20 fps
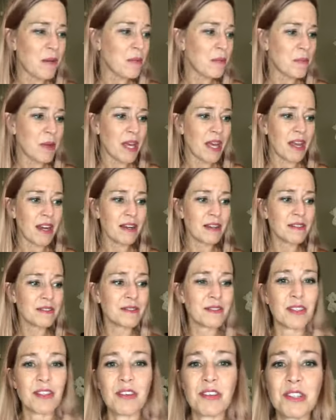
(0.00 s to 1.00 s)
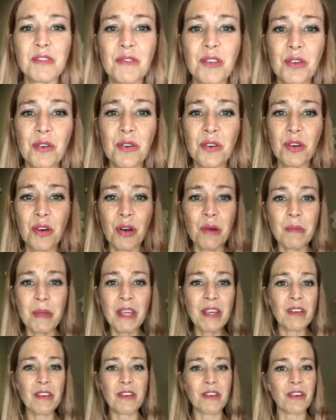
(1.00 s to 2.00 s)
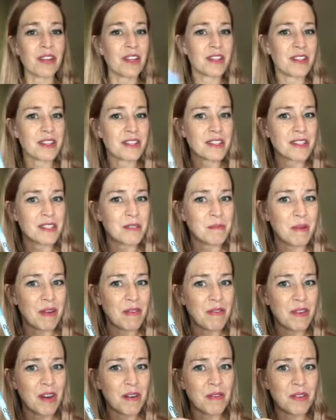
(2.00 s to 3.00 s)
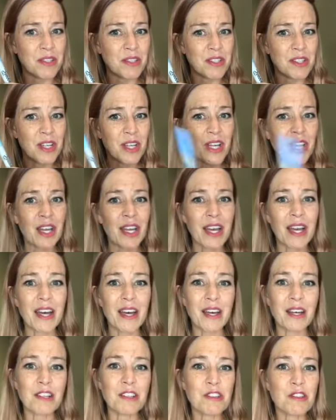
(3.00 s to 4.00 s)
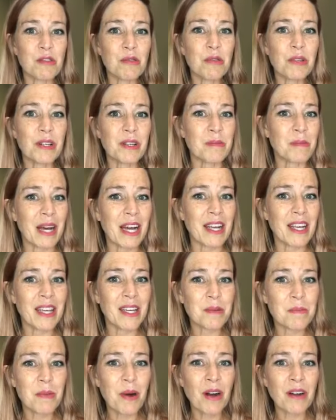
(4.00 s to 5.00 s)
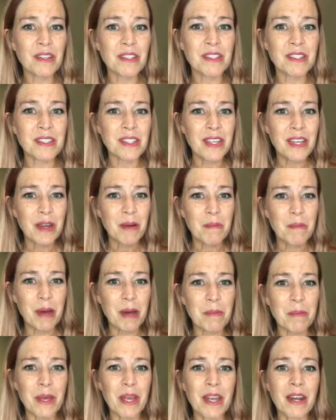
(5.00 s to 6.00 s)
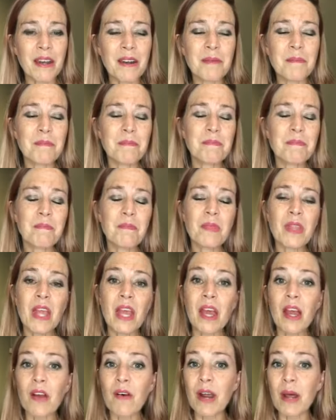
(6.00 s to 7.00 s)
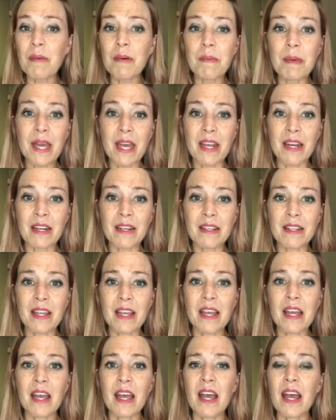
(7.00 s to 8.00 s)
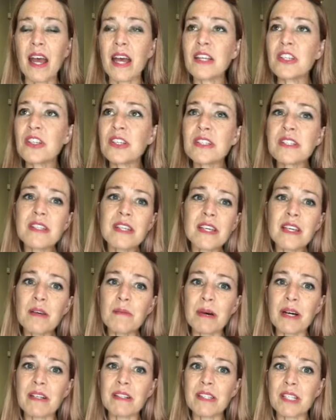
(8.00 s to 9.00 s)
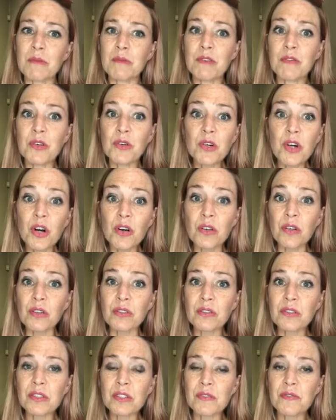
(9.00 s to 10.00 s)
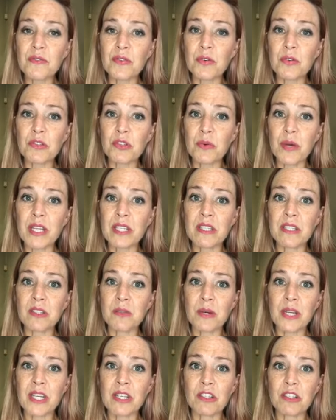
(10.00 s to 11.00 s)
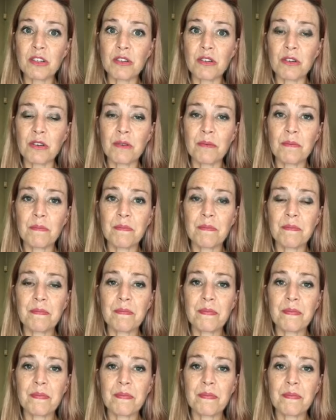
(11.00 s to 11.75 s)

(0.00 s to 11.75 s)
grab a pen. Those of you who know me, you know that this is my favorite uh, tool in my kit box, my pen. Grab a pen and just think about some of your goals for 2022.